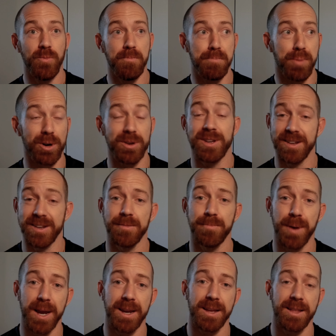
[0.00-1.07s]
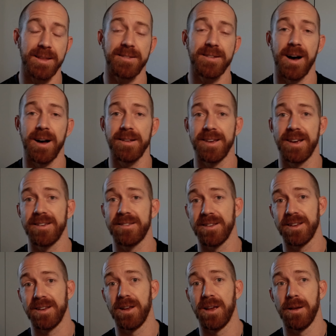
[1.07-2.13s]
participating in this contest
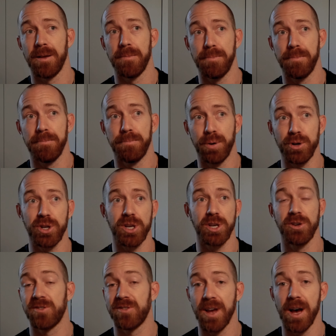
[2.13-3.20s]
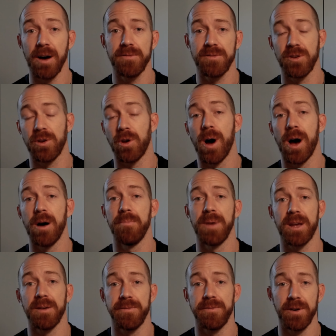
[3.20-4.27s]
and pushing yourselves to go out and
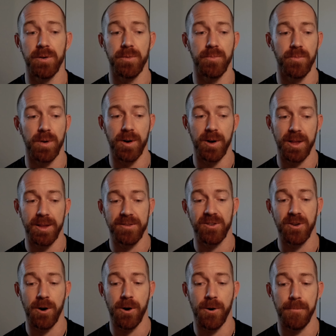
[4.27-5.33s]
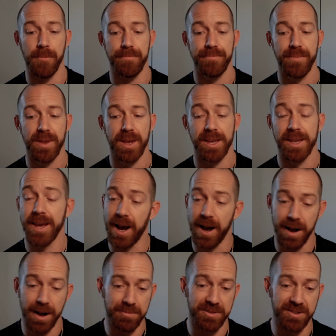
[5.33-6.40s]
make a film. So
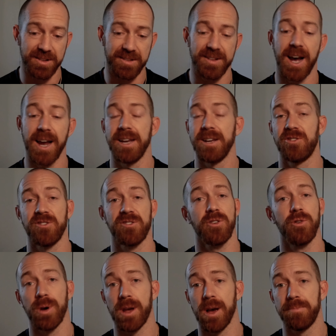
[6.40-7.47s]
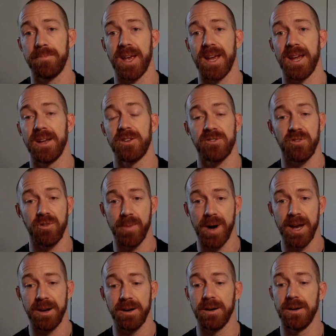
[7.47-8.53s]
yeah, I'm just excited. Just a quick update, just a
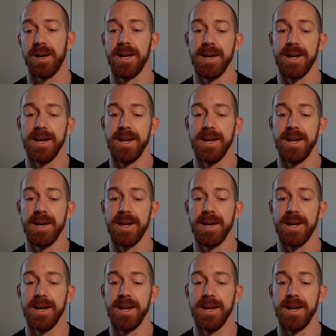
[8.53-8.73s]
reminder,